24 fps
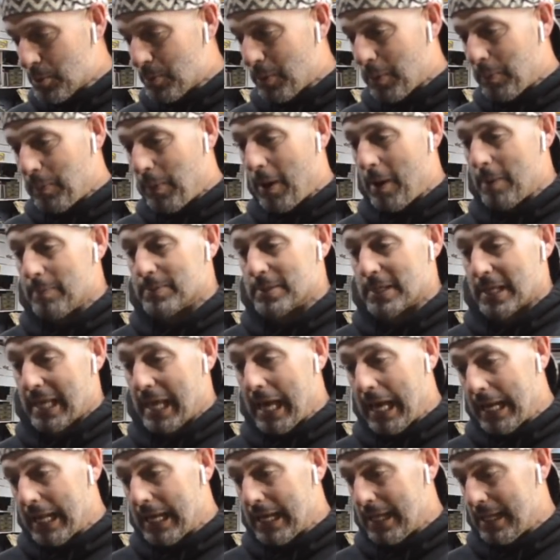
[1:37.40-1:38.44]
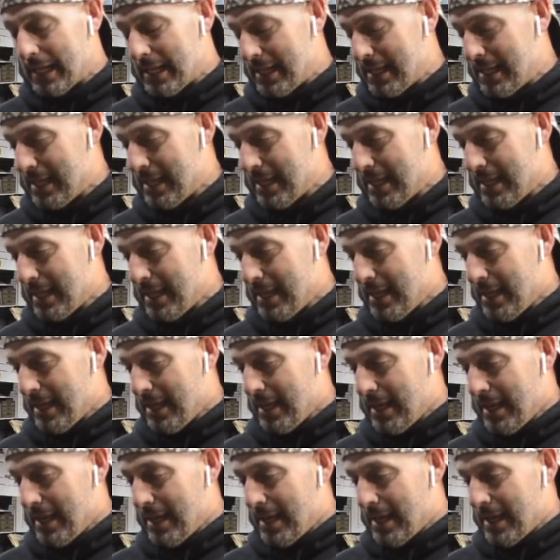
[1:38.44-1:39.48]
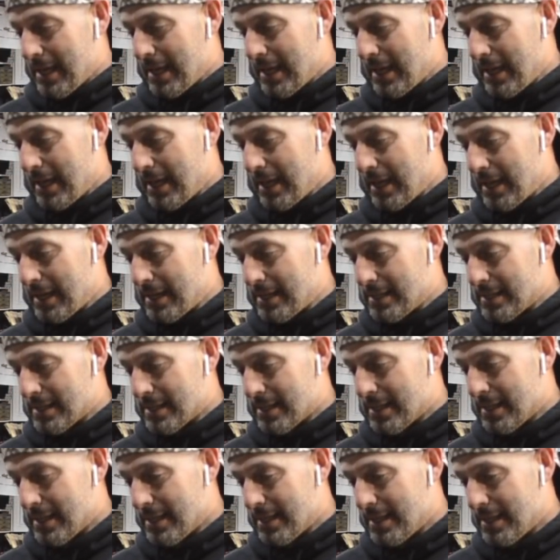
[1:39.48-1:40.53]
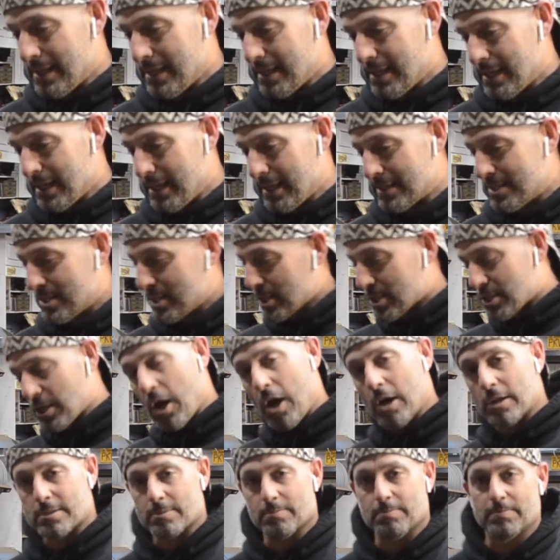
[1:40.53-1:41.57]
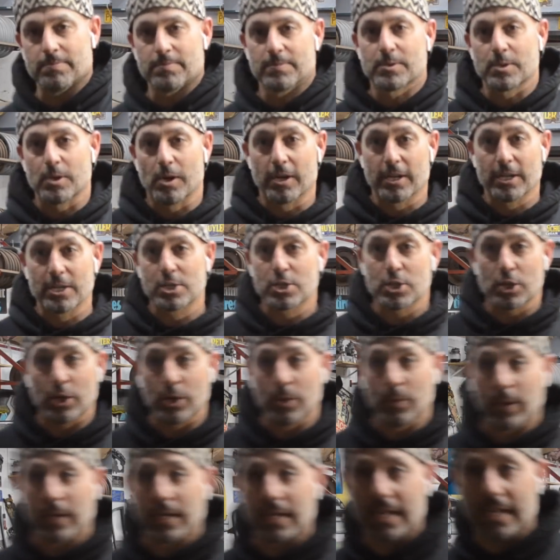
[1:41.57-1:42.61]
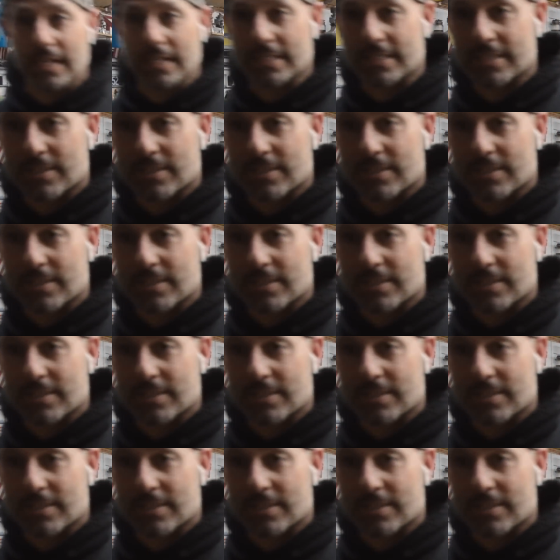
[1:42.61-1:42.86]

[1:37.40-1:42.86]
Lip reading: pumped to get it, and it's just awesome. So I'm going to show you what it is.